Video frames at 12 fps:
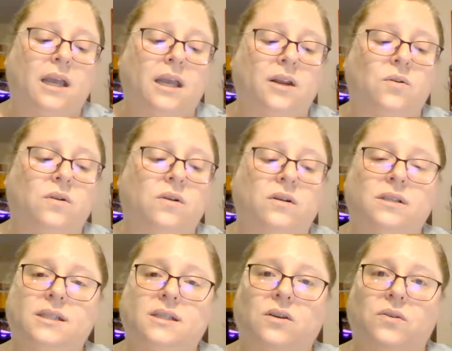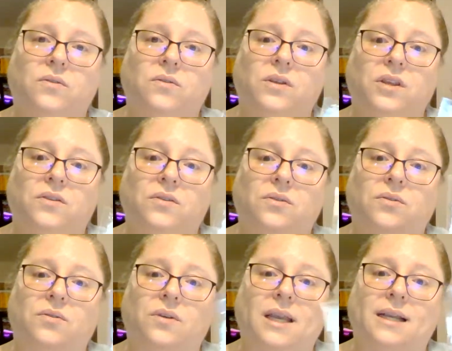in order so
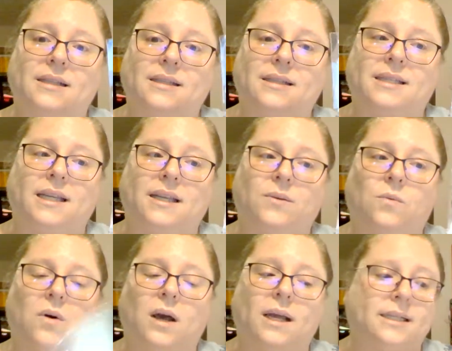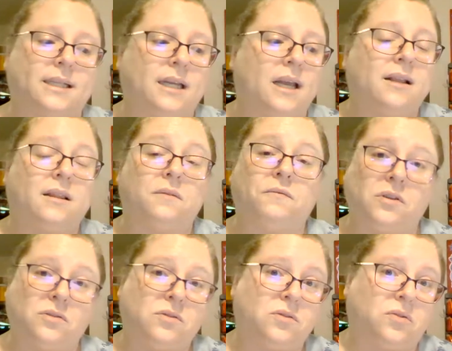you can see what the
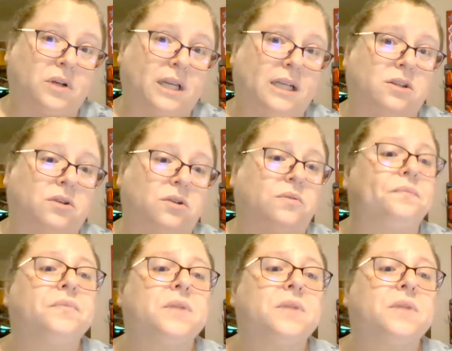fuse tool can do.